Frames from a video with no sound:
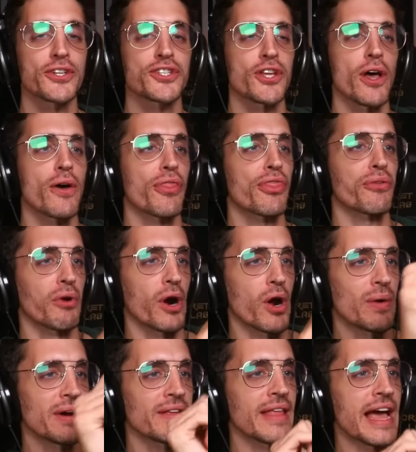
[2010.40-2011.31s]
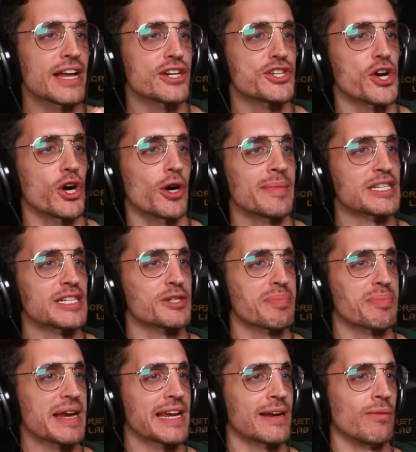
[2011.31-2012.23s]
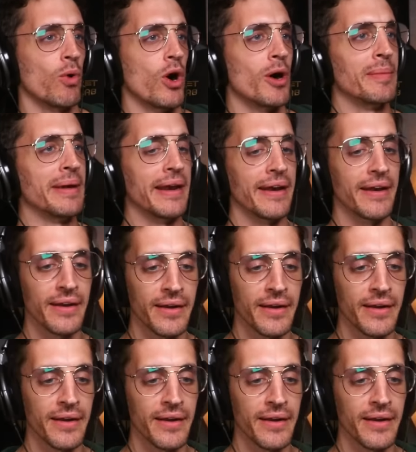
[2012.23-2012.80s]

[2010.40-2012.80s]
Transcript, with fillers: Also, throw in that German-speaking woman.